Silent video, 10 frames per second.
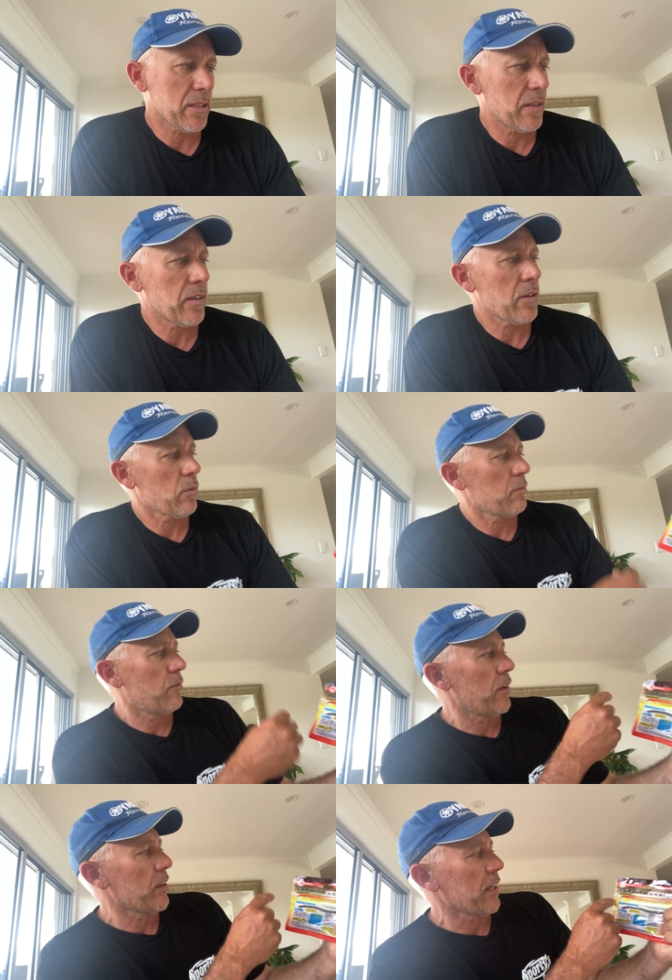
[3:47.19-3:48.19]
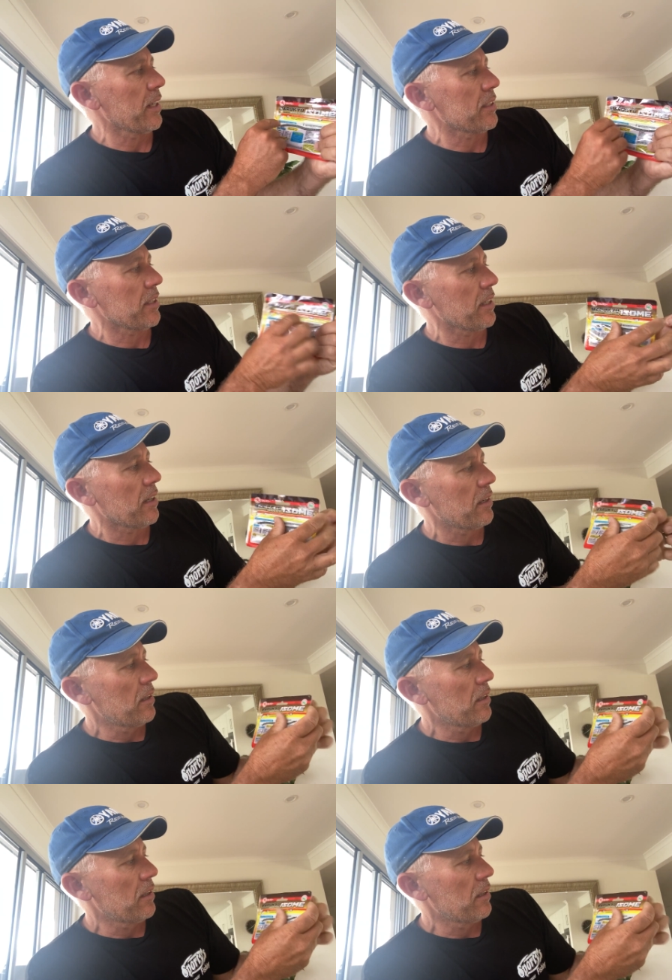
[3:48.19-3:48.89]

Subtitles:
They've got a very easy